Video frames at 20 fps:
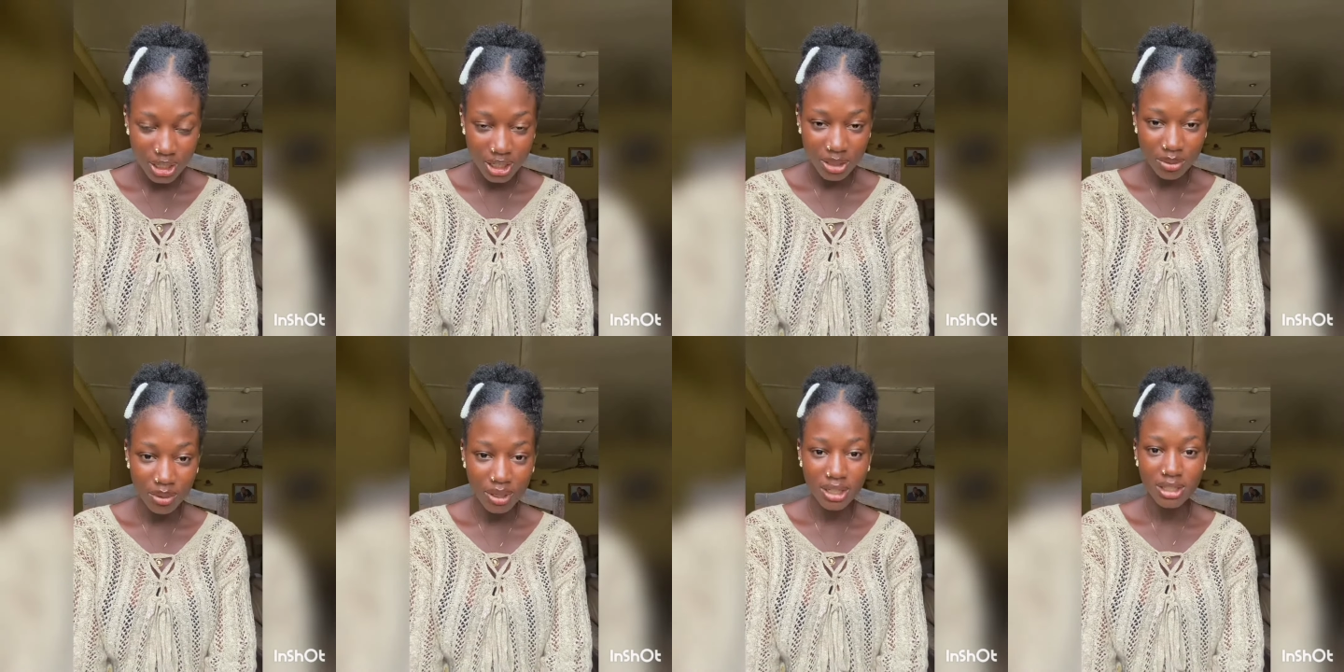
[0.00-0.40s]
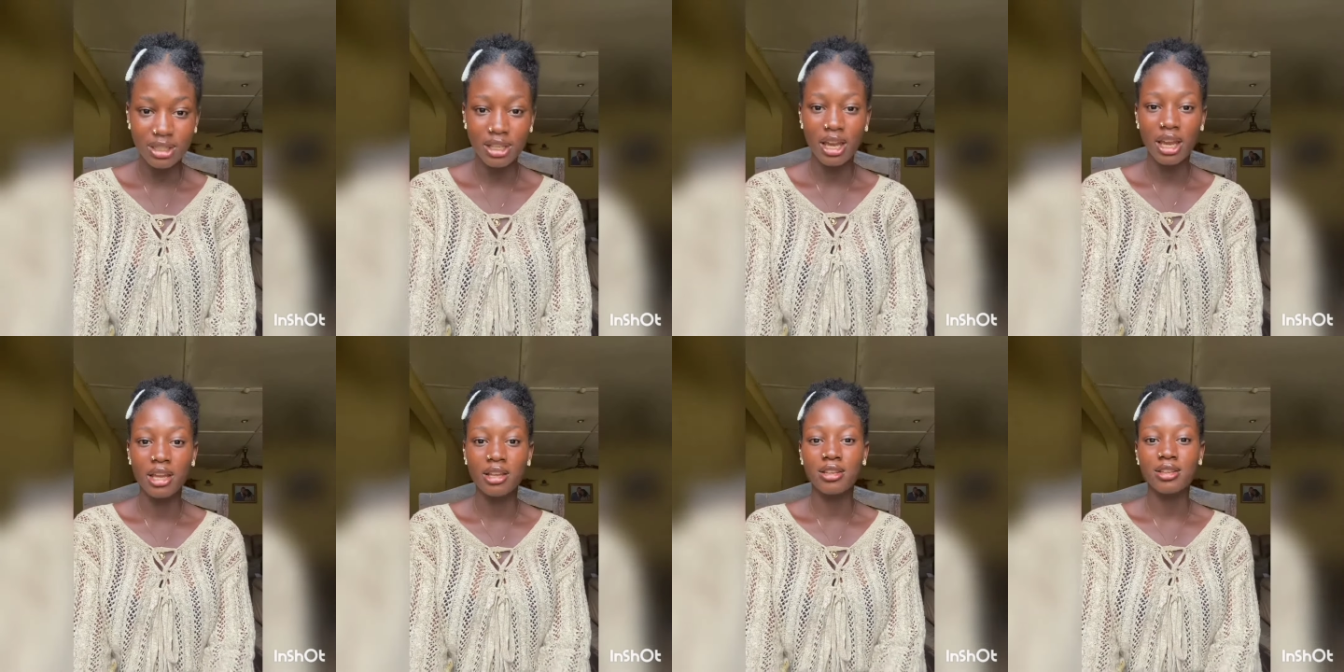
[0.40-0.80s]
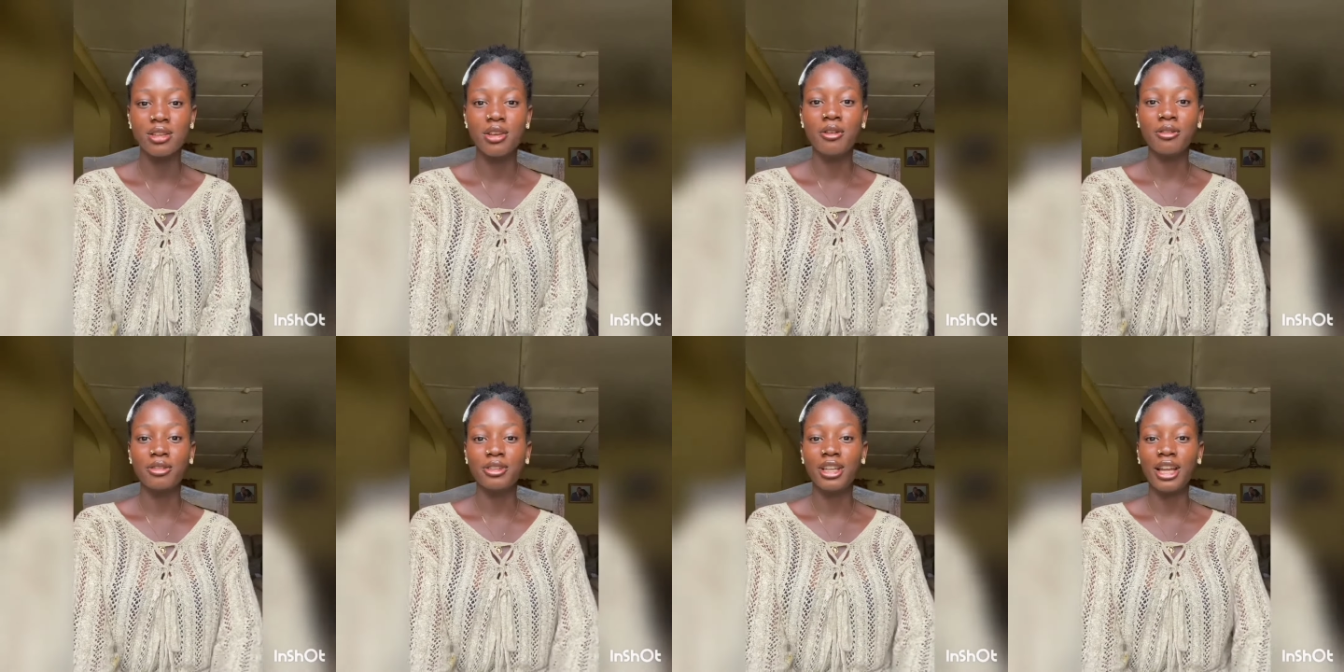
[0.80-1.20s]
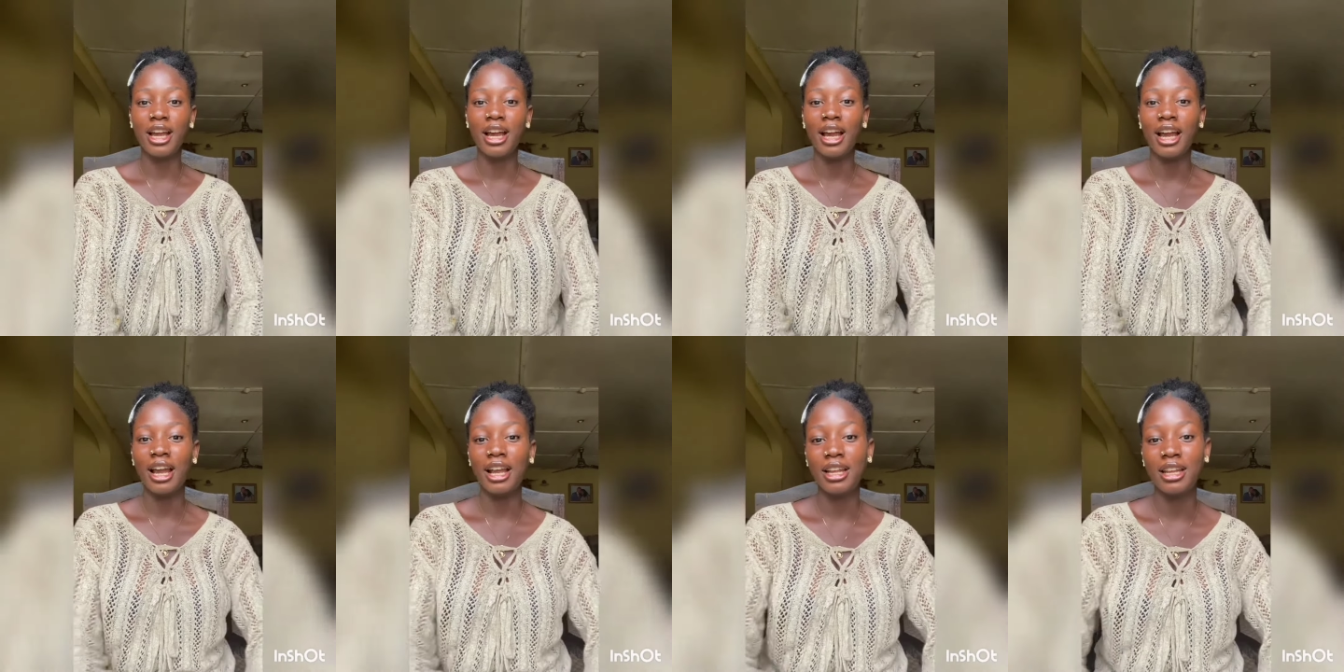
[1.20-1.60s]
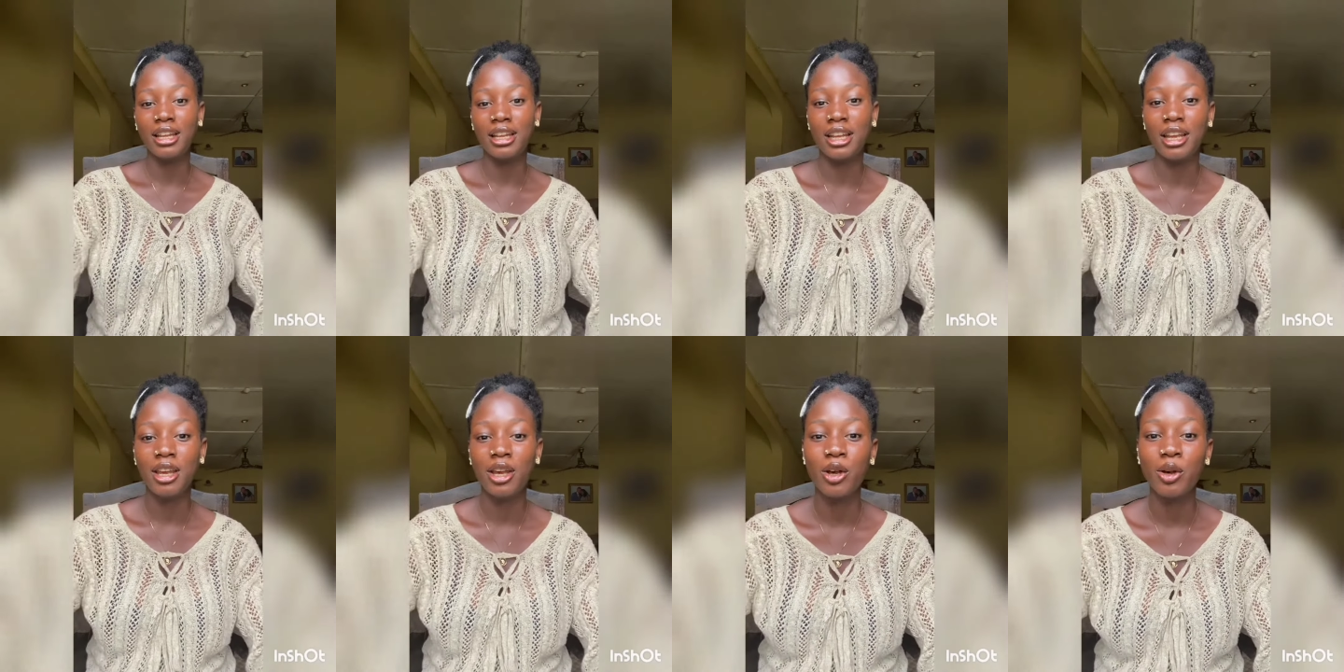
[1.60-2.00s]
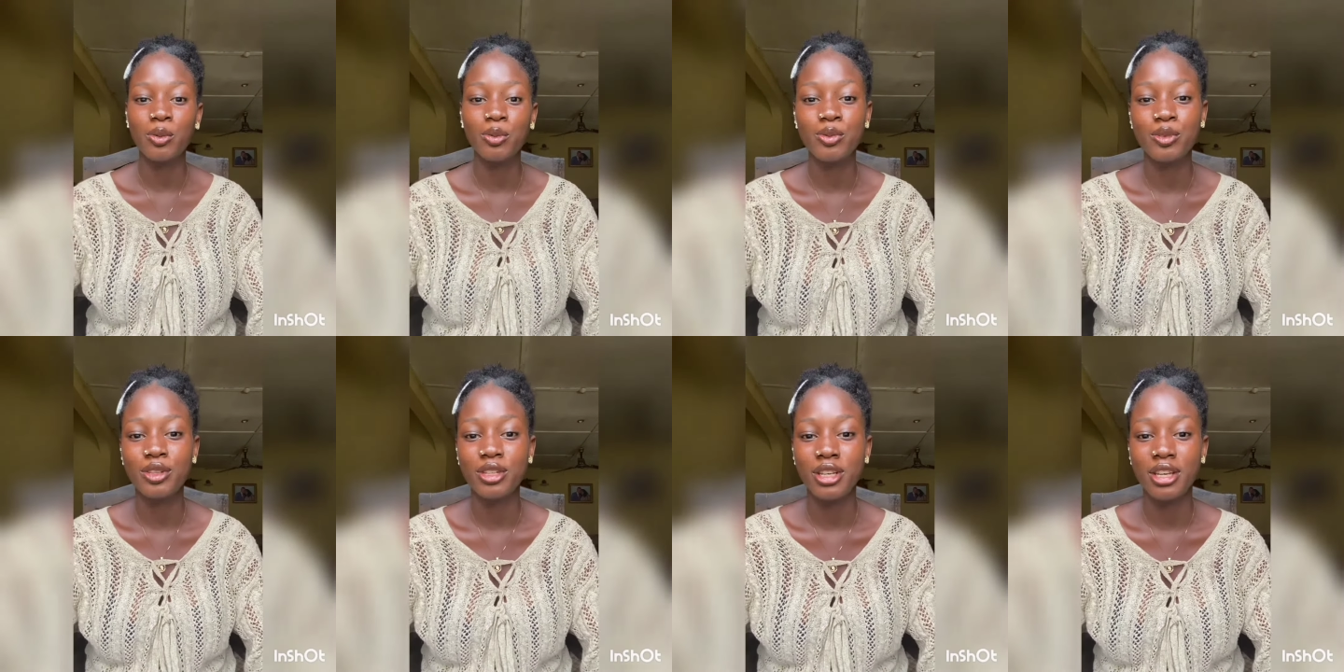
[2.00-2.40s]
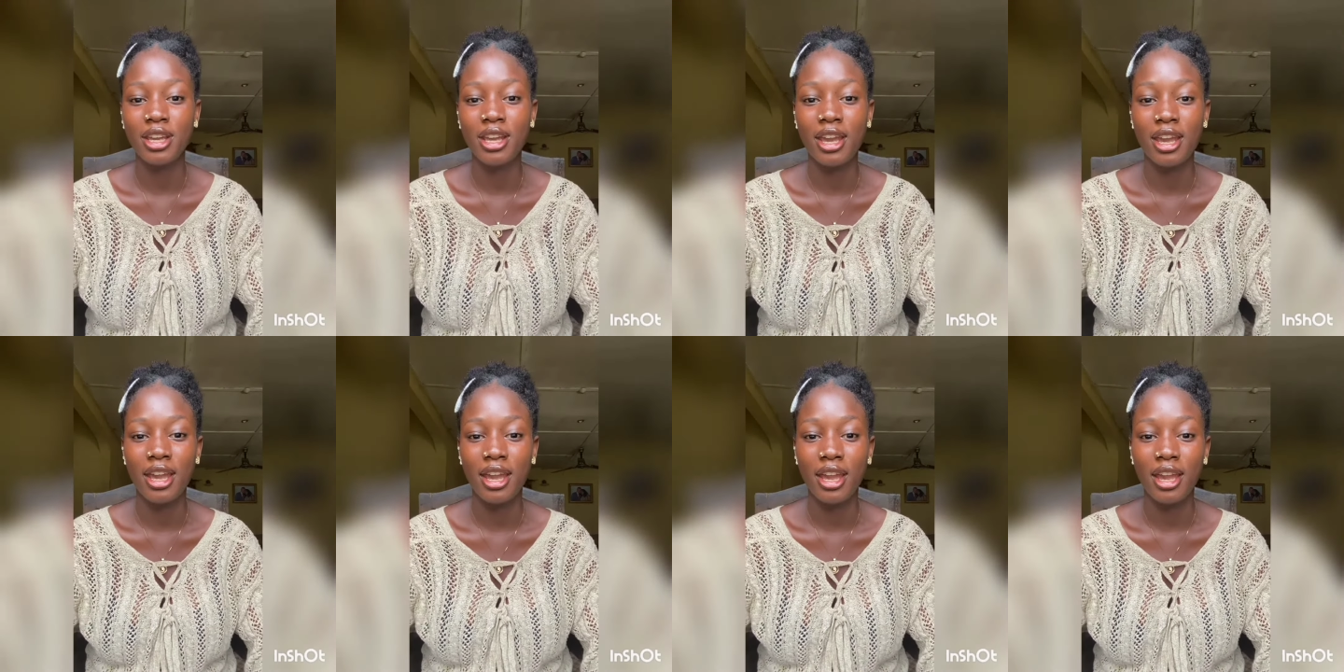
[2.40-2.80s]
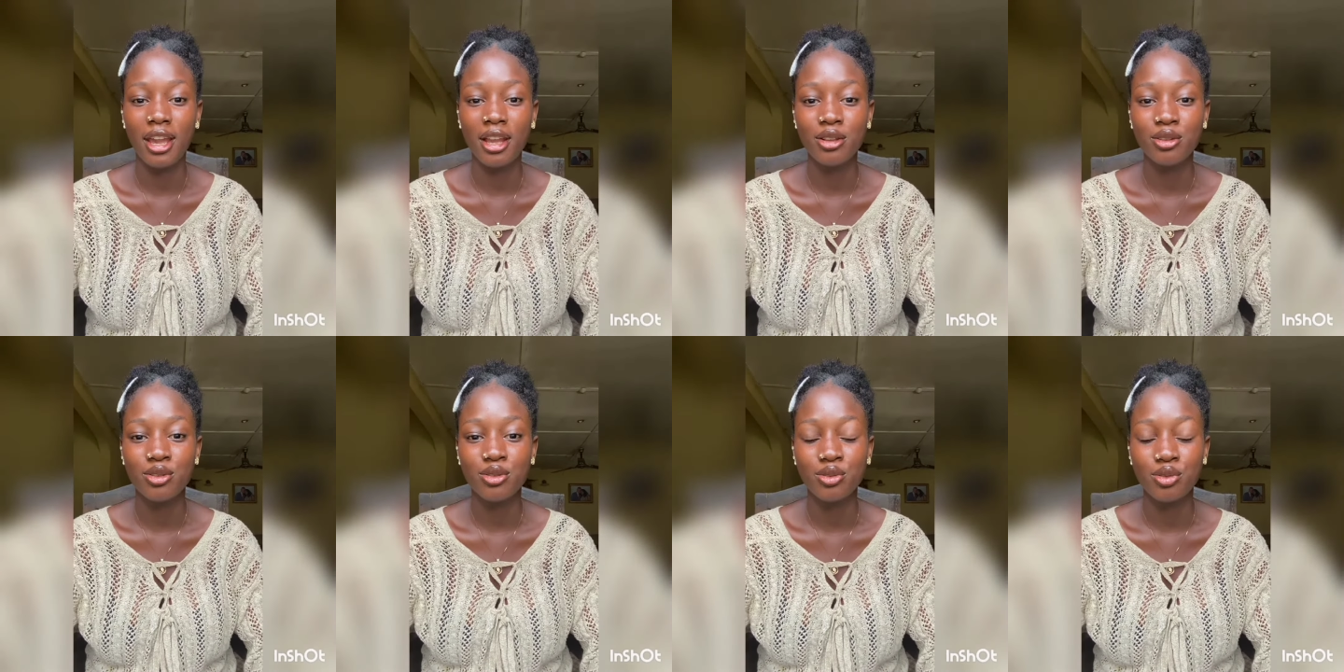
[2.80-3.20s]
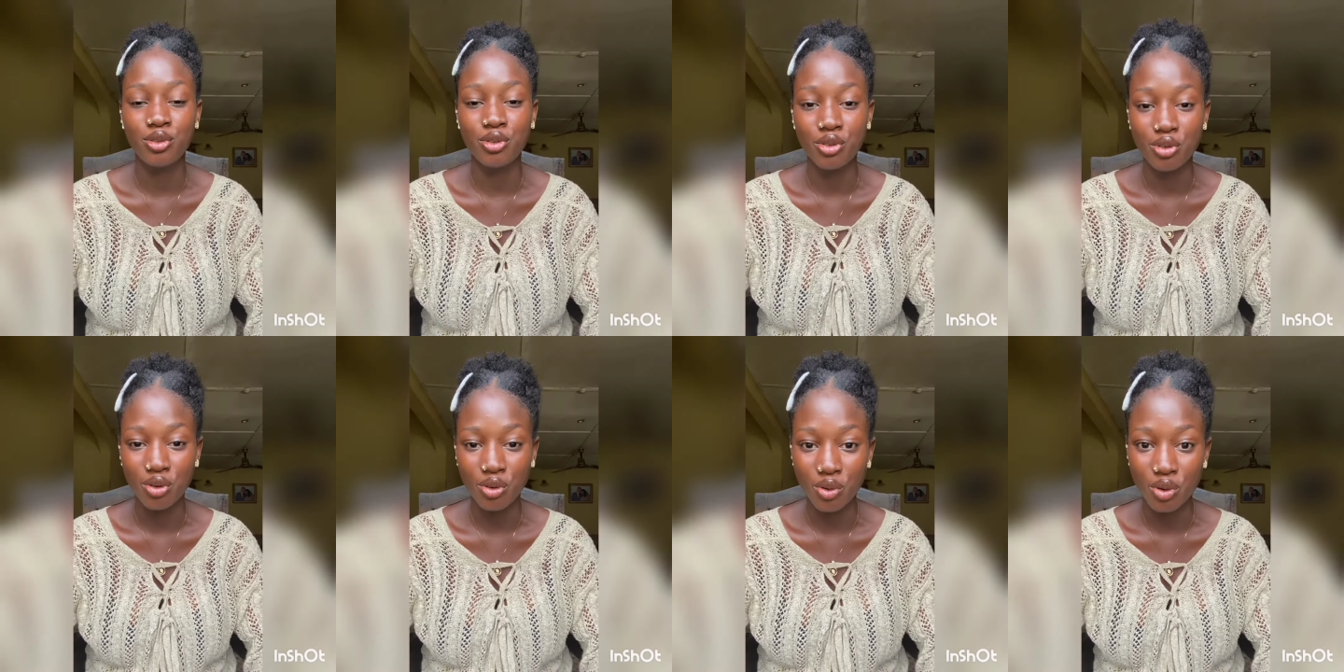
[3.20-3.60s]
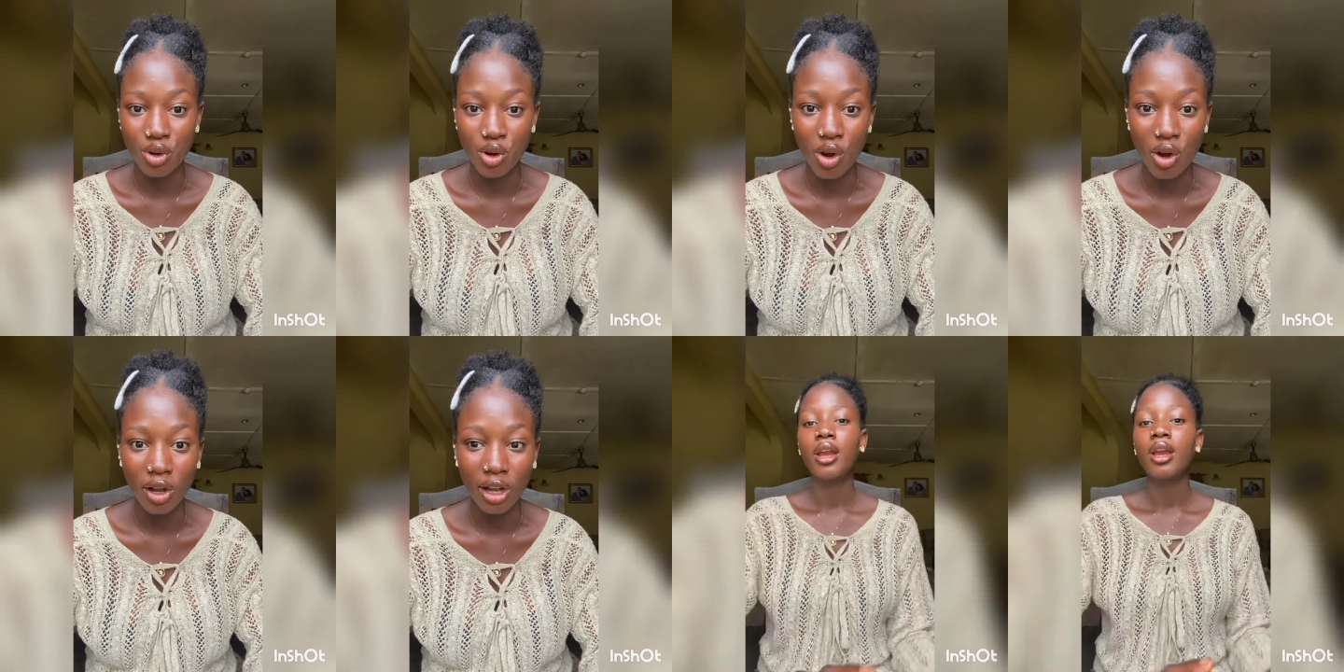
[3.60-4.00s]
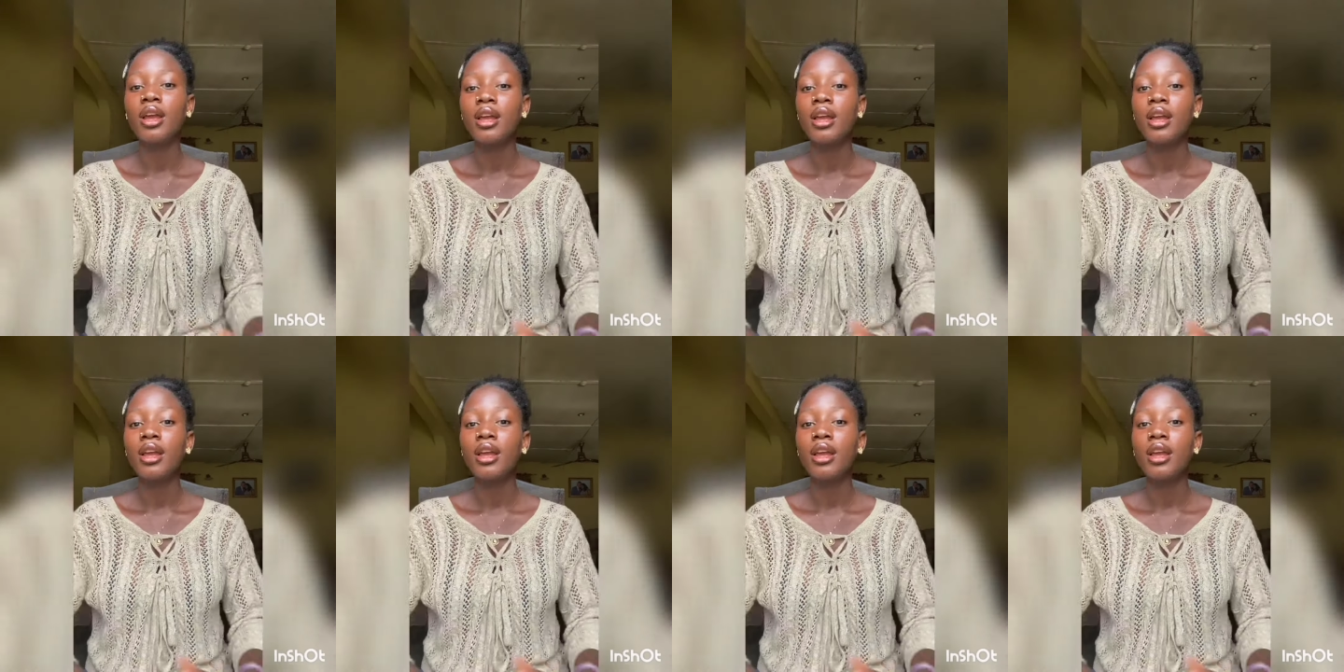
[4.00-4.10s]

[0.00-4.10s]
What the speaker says: it makes the hair softer, and it helps the hair to grow long.